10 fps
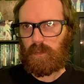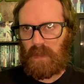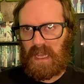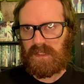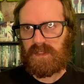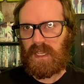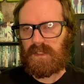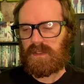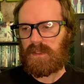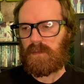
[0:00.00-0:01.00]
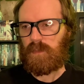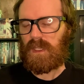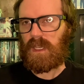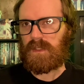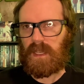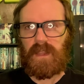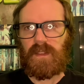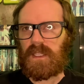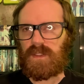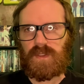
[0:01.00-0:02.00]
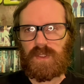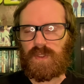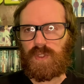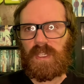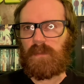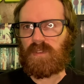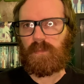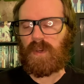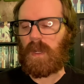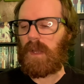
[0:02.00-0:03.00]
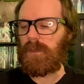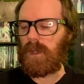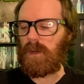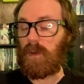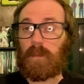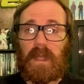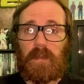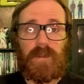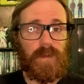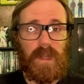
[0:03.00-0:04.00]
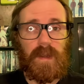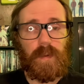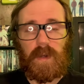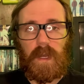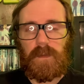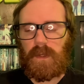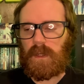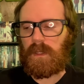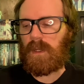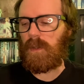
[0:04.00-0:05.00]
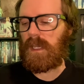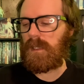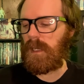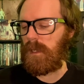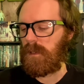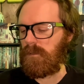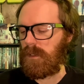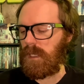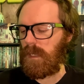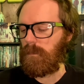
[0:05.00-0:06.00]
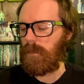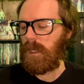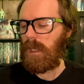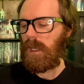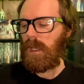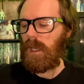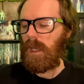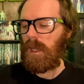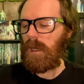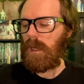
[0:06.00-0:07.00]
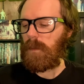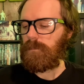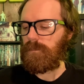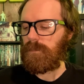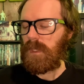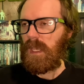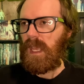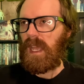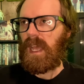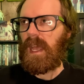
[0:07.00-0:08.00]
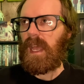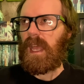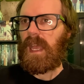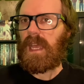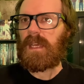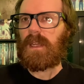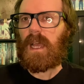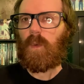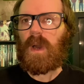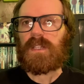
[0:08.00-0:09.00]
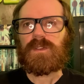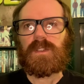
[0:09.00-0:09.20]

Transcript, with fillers: box sets because I think it's just cheap to put on there or maybe free to put on there, you know, like Night of the Living Dead. Um, and I watched